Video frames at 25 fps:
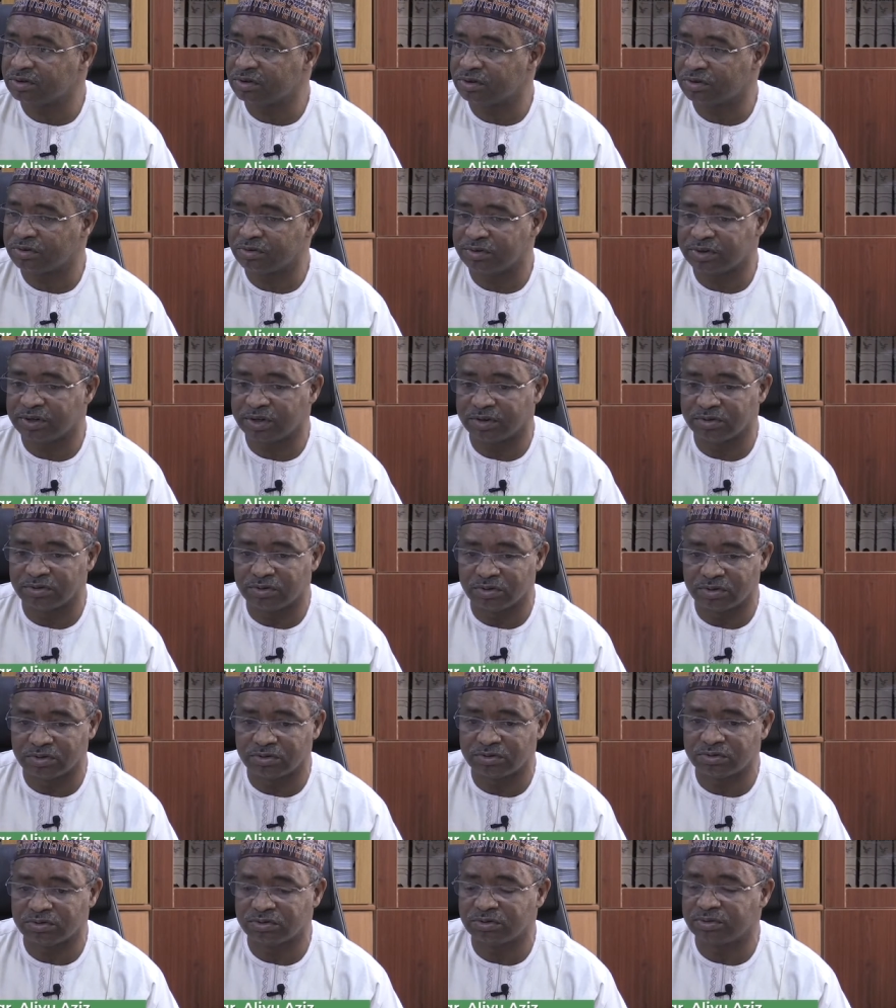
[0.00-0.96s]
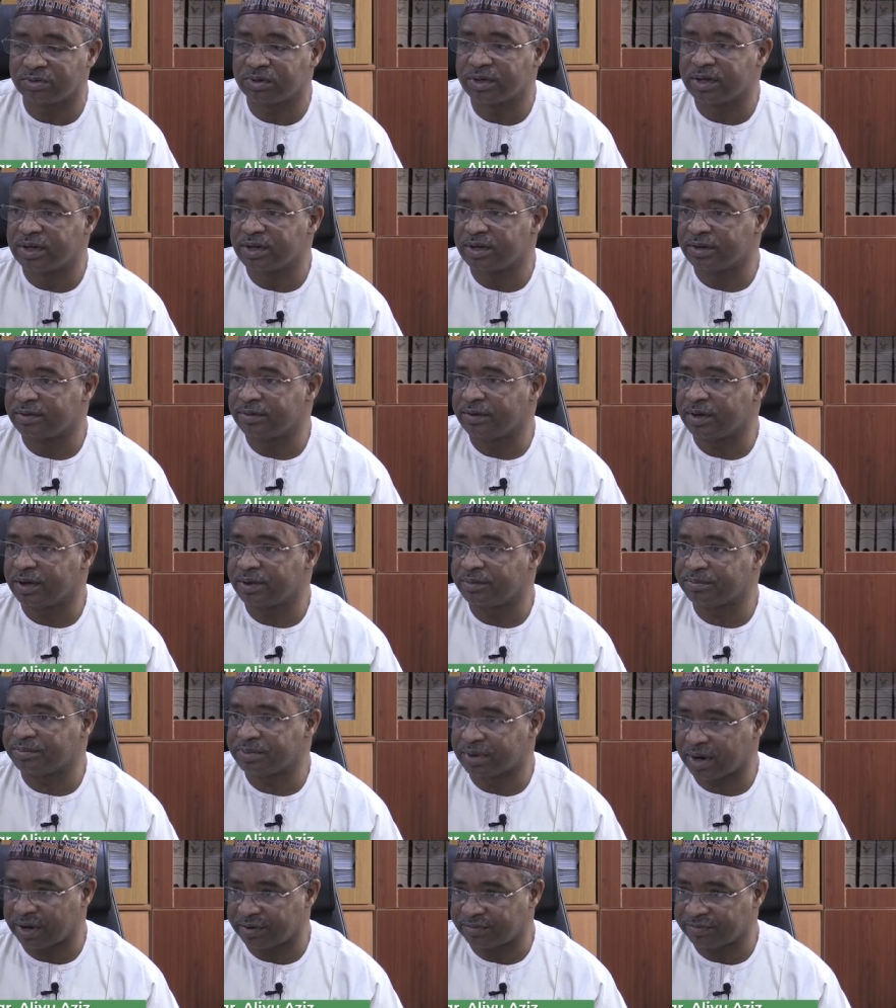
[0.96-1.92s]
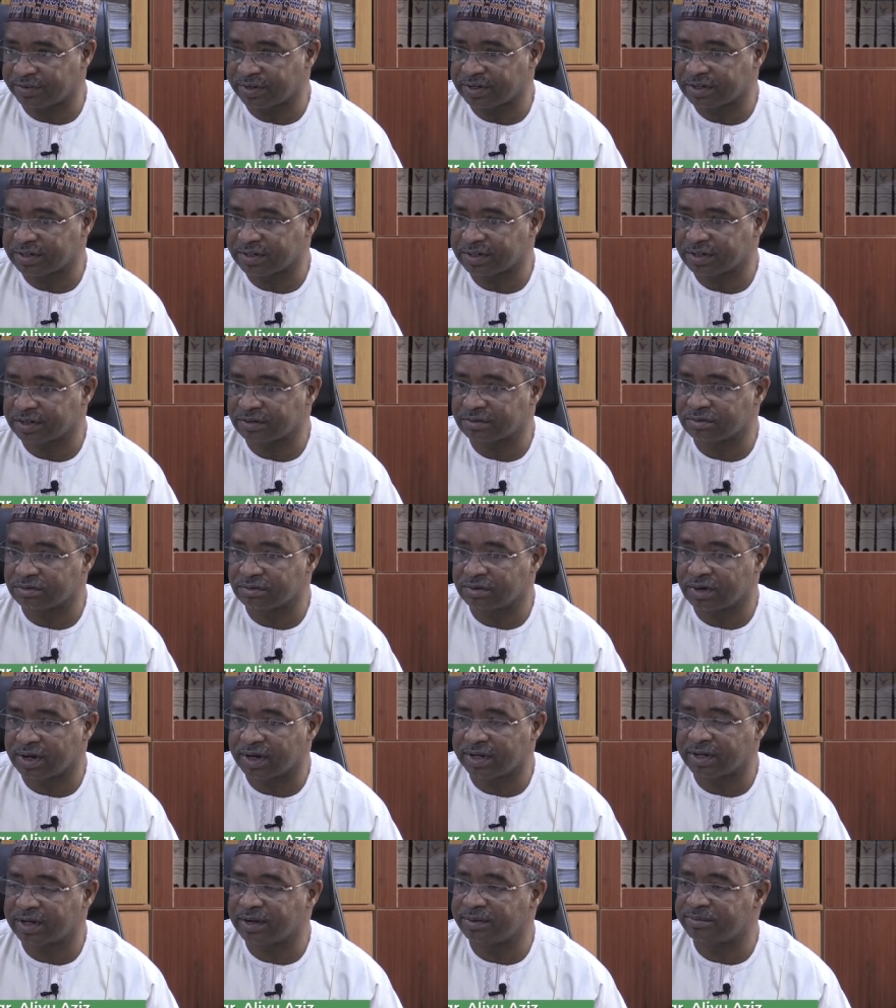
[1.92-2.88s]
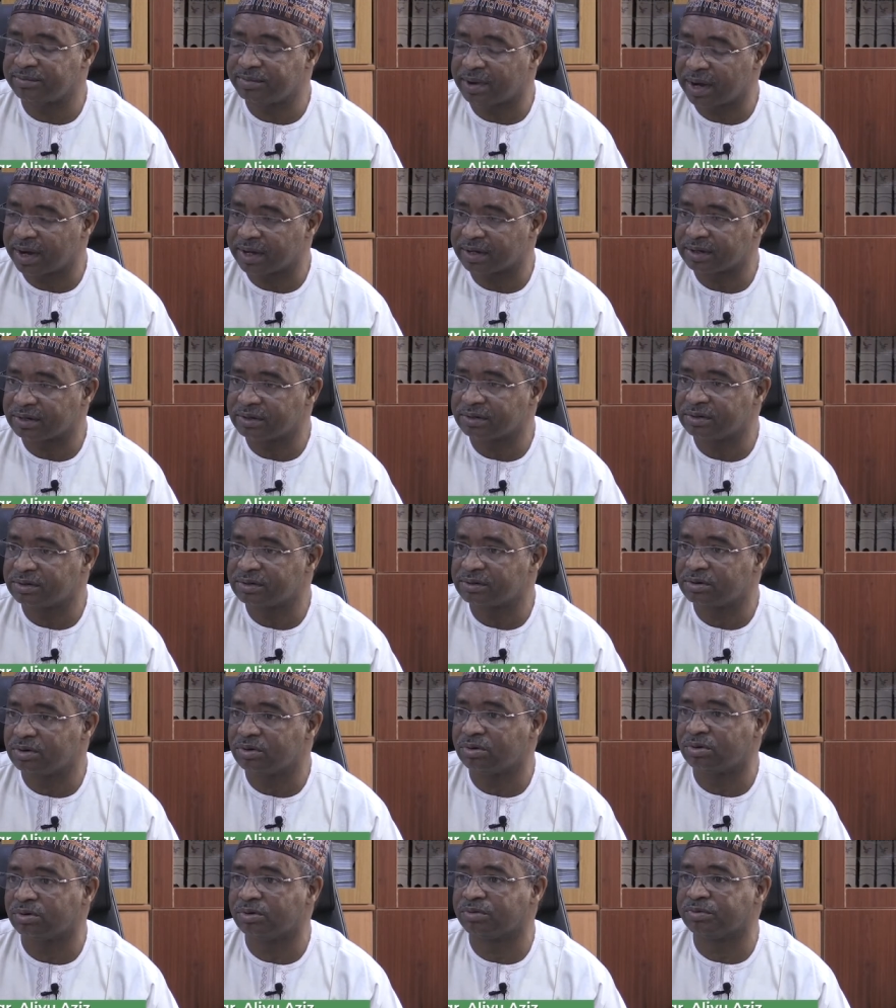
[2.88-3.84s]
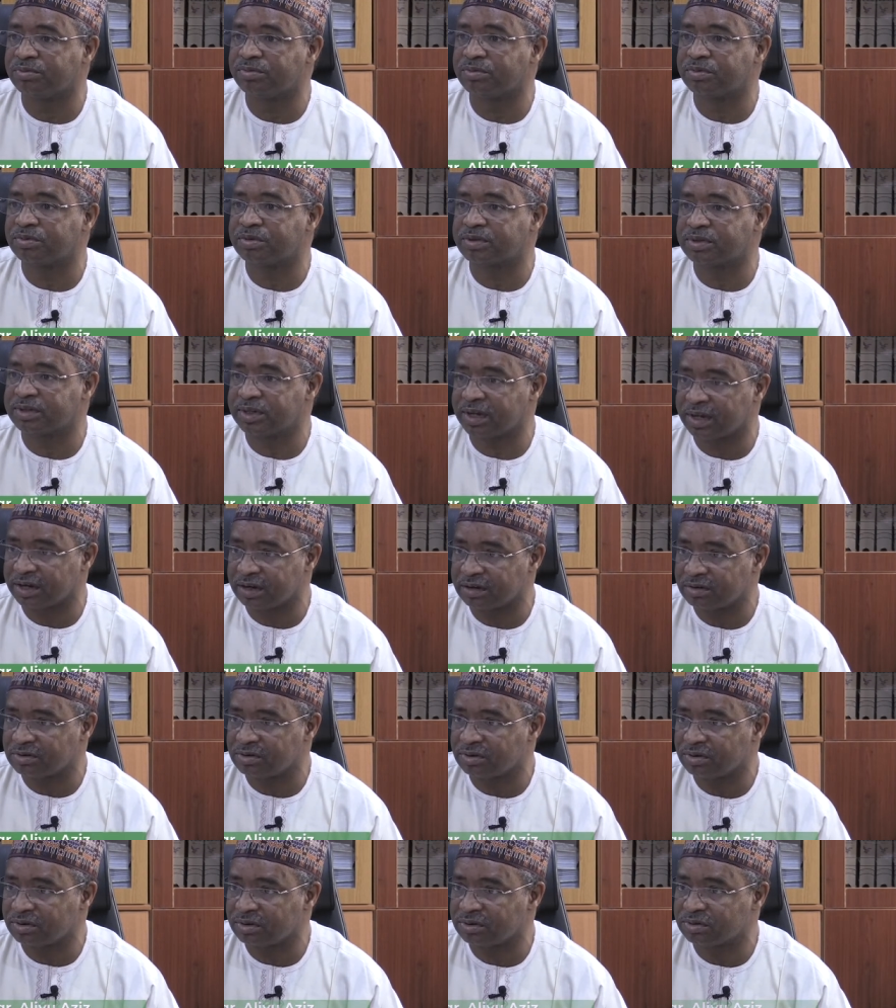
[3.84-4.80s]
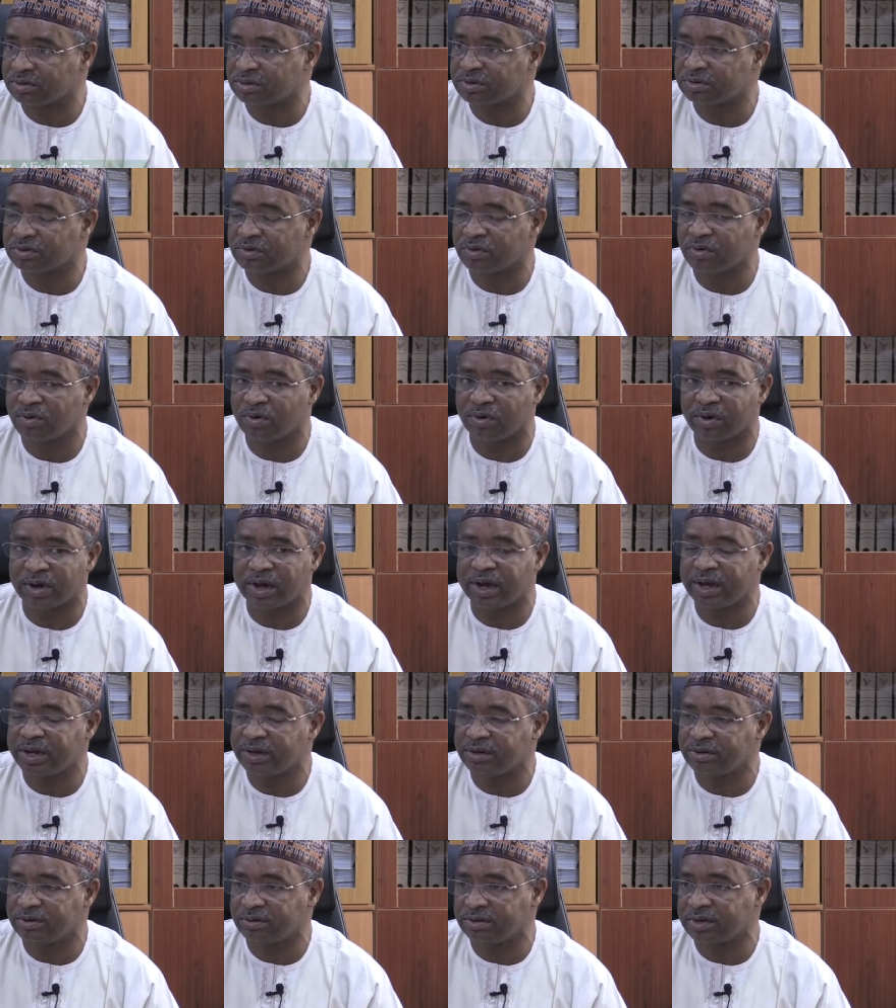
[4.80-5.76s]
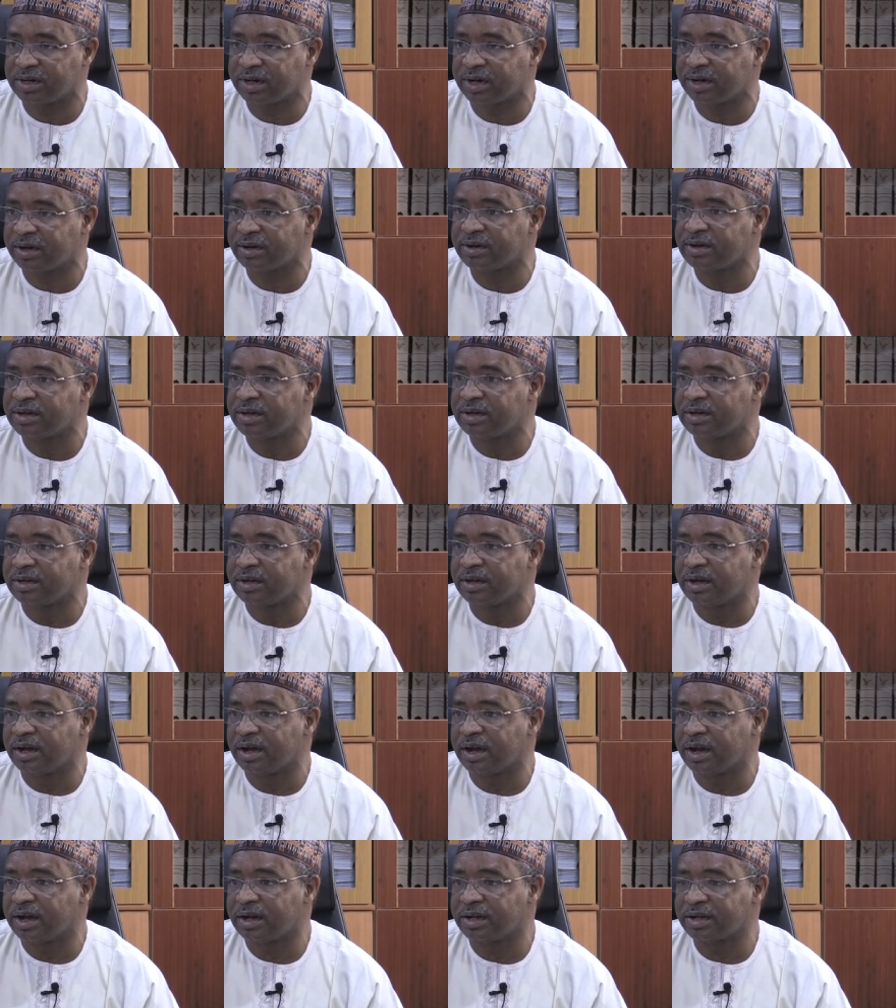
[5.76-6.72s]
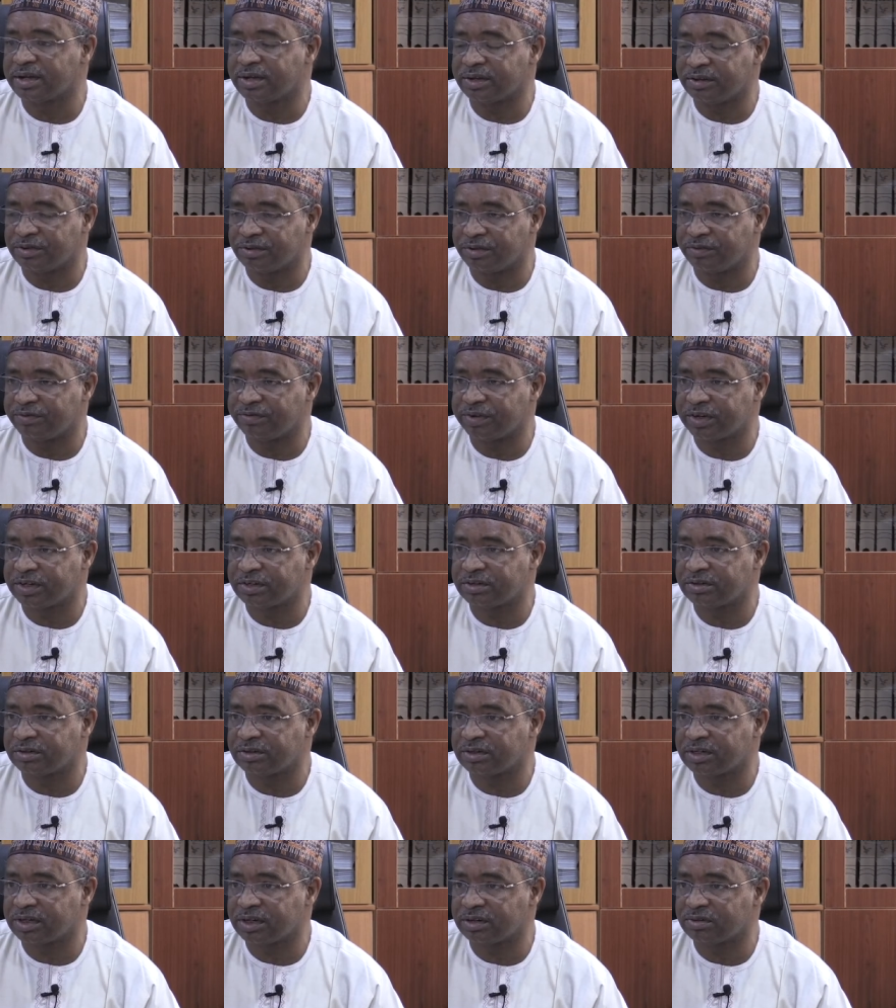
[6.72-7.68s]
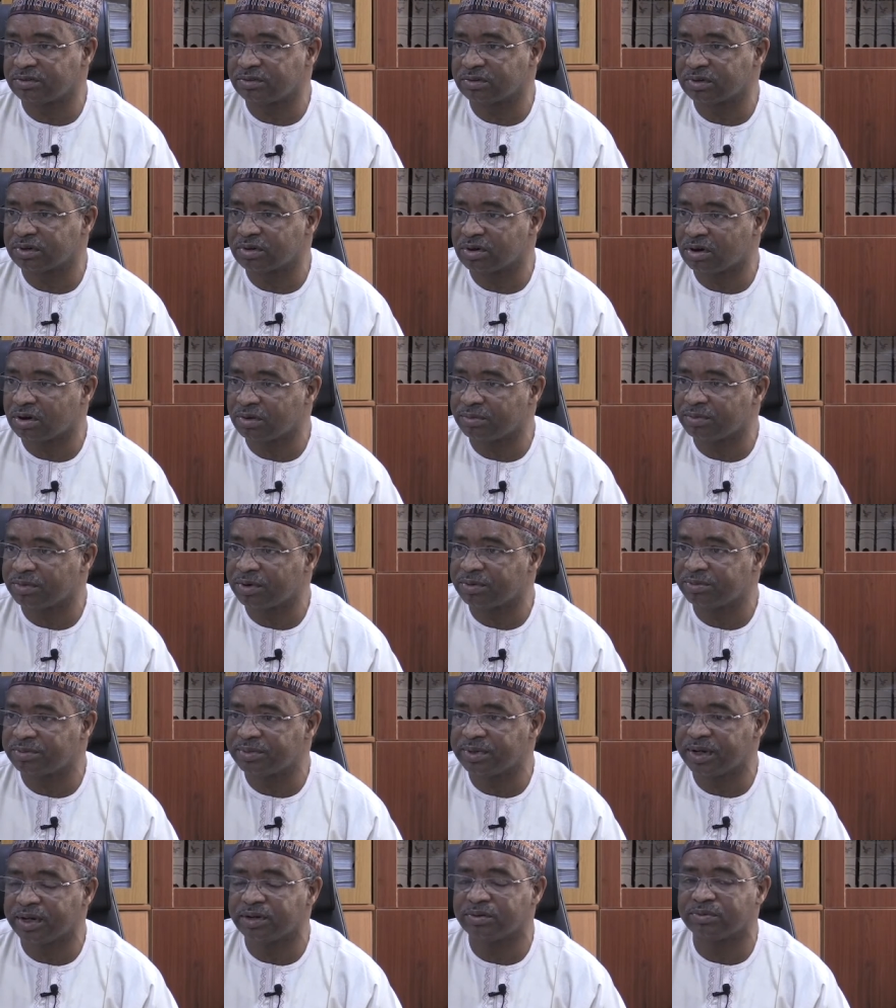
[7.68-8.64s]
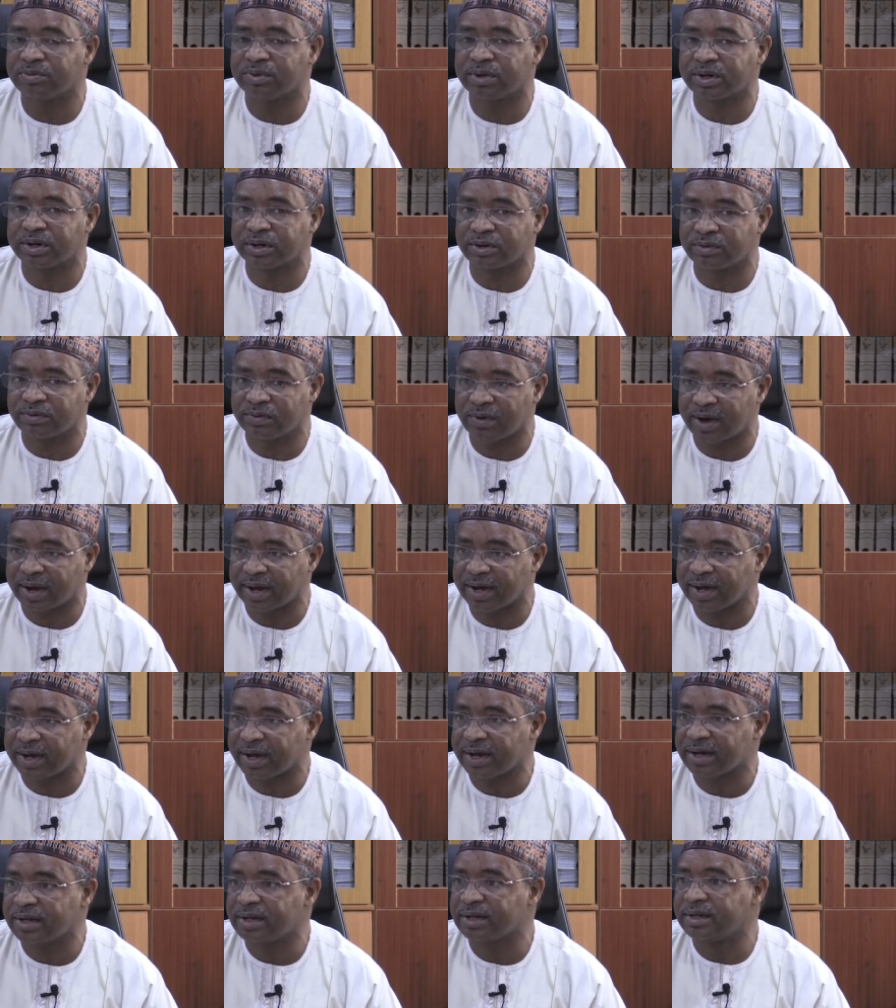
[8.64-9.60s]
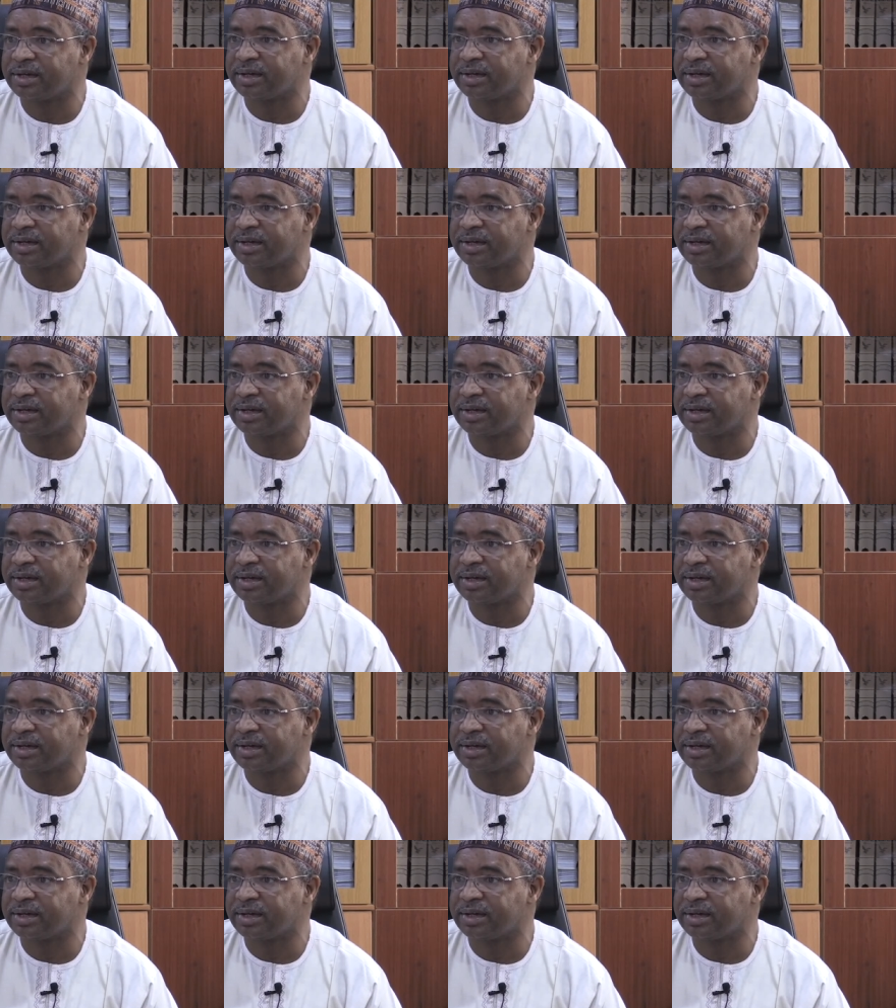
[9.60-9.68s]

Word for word: or they go to a private sector, either bank or telcos or any other uh, innovation that will come up that will require